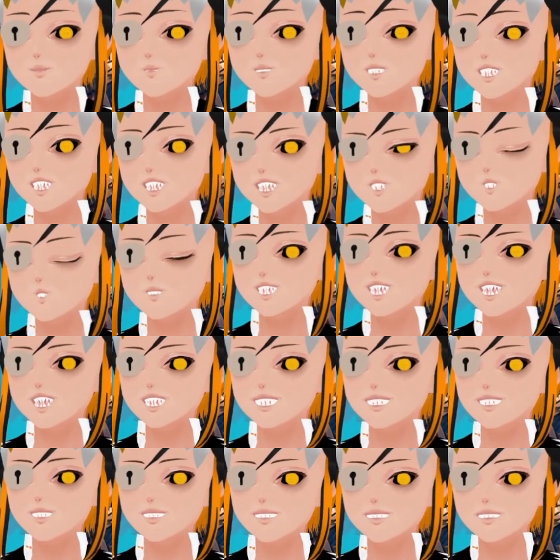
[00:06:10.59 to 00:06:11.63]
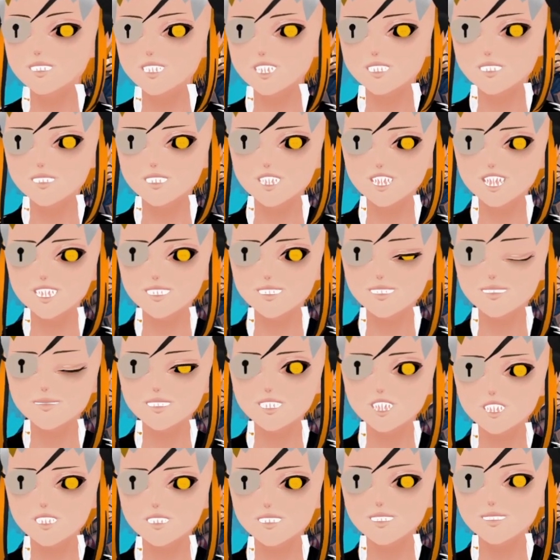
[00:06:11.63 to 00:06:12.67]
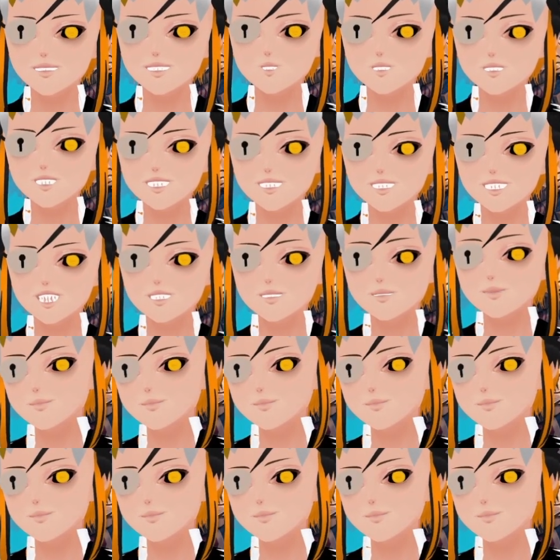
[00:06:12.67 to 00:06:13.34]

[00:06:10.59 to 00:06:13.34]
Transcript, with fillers: remove a minion from your opponent's board if you really